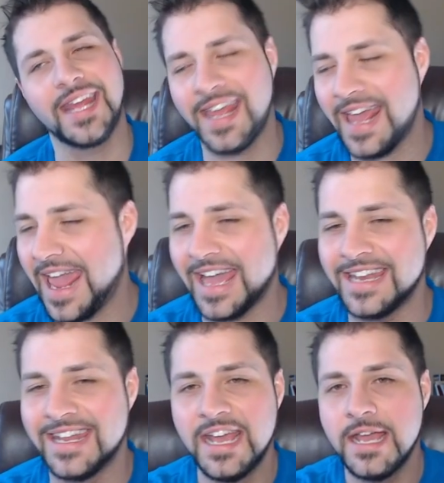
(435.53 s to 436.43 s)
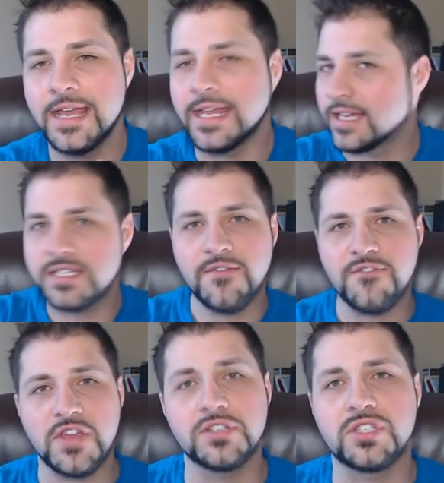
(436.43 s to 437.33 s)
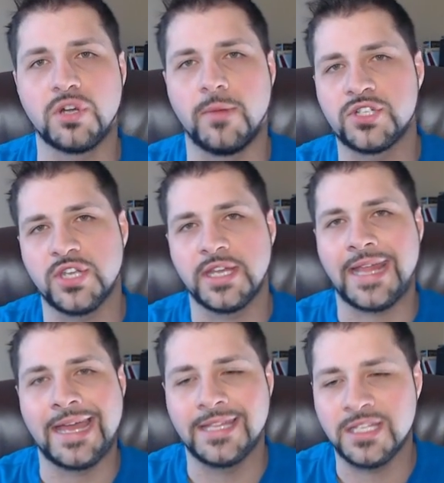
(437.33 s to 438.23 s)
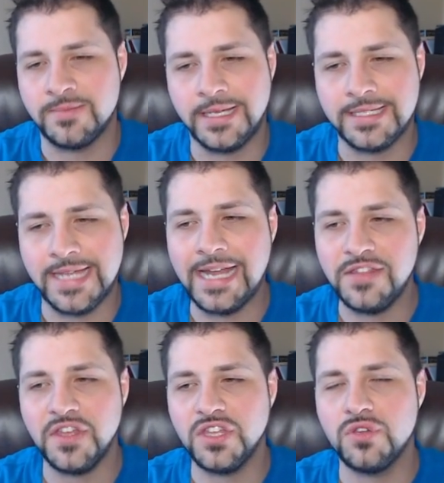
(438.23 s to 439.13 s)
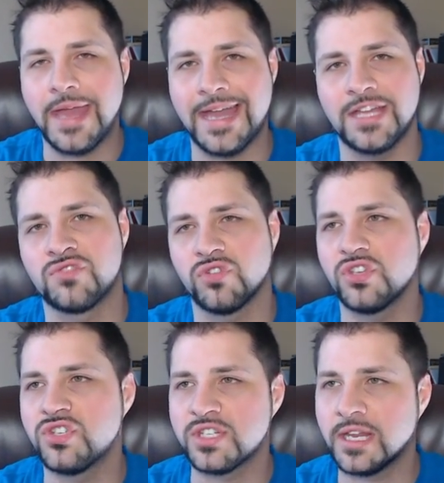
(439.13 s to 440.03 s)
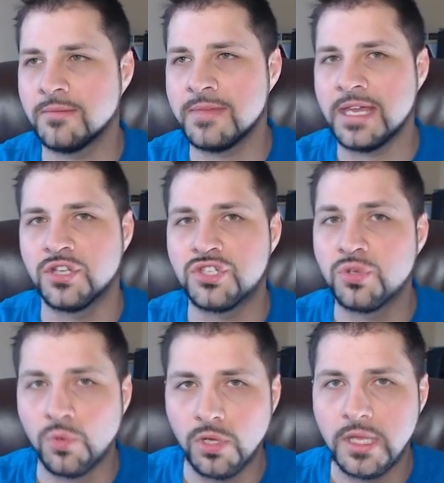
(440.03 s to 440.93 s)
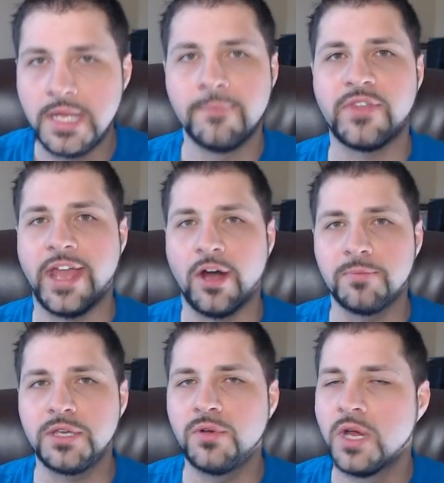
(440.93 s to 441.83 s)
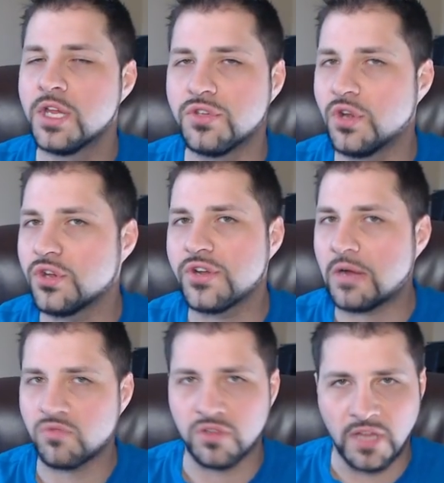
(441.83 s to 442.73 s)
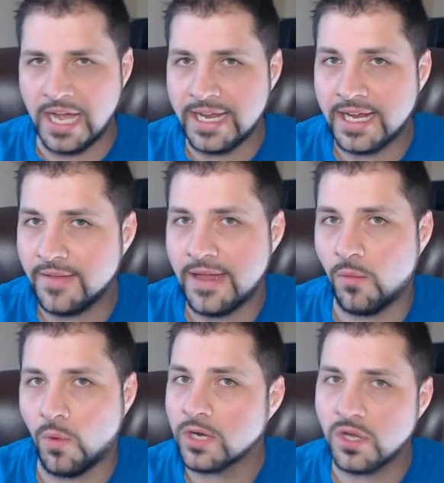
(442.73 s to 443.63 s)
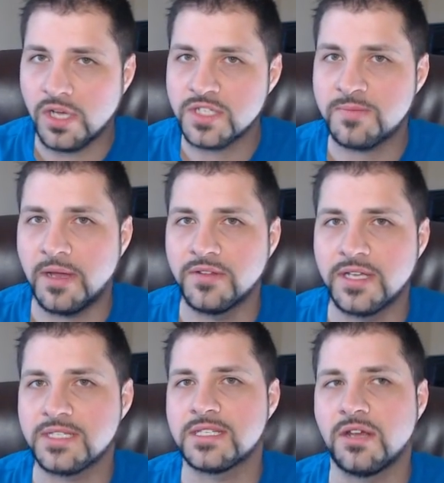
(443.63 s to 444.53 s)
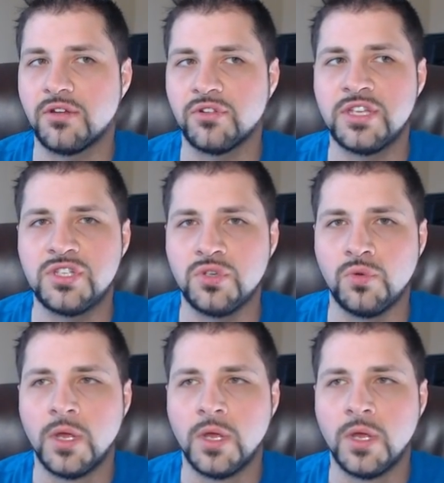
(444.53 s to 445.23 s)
And it doesn't feel so much like that in this, because anything you get is really just going to be a tool to help you. You're not relying on that 1-cost spell necessarily to,